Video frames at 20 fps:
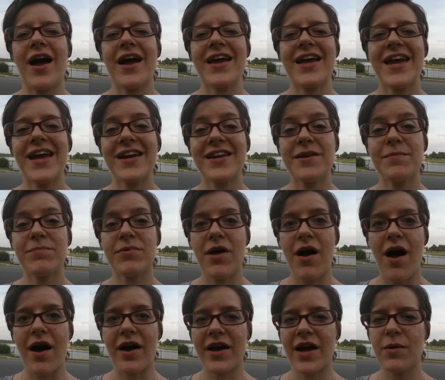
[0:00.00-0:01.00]
a hidden
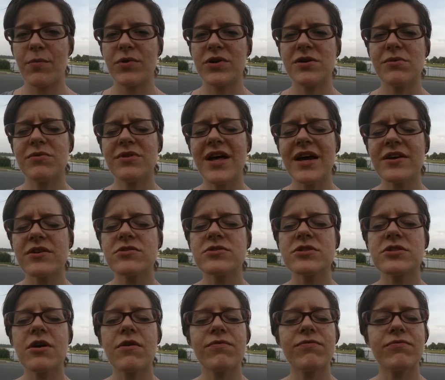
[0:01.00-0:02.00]
block and when you let
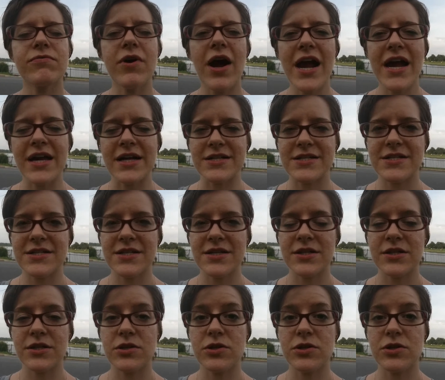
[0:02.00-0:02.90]
yourself write